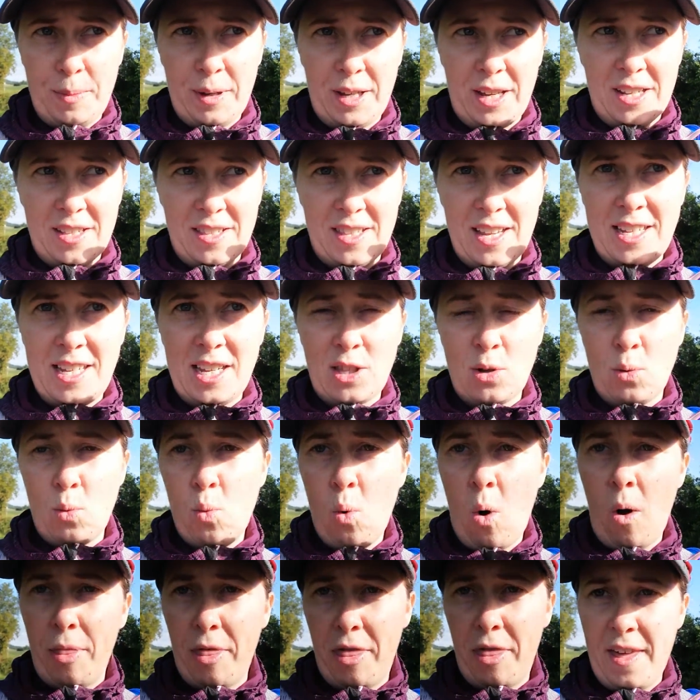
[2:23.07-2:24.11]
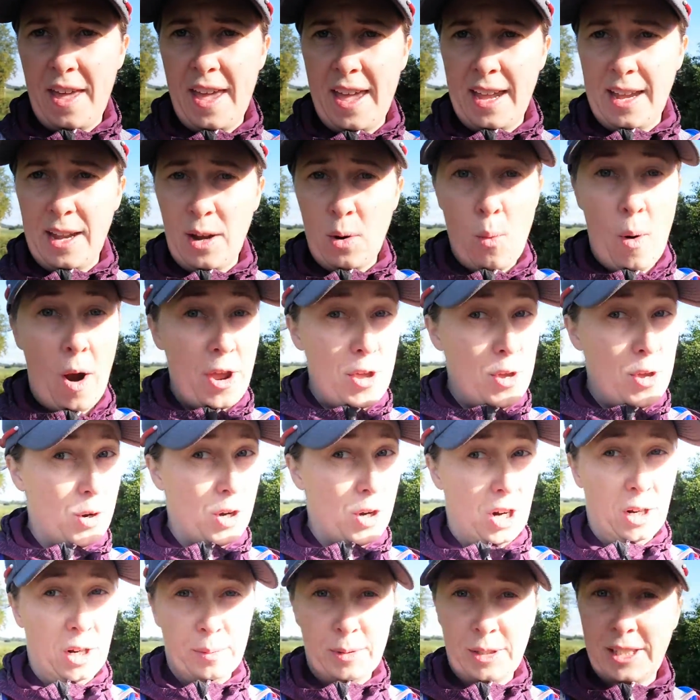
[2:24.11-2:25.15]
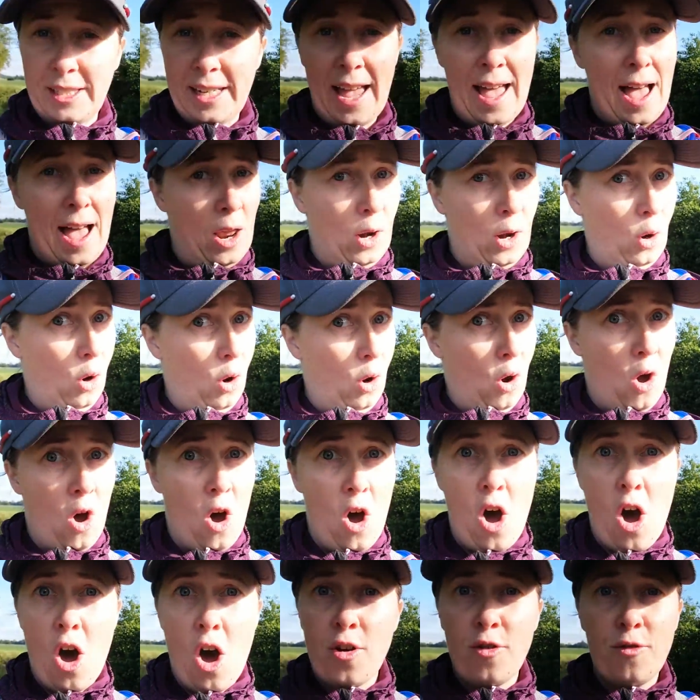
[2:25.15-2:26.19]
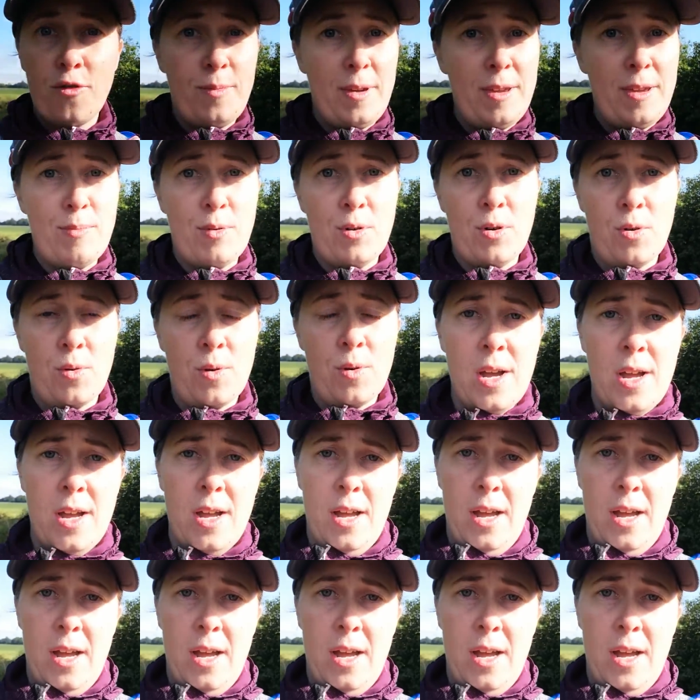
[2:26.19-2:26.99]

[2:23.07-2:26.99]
because this is the one thing where you can upset a lot of people,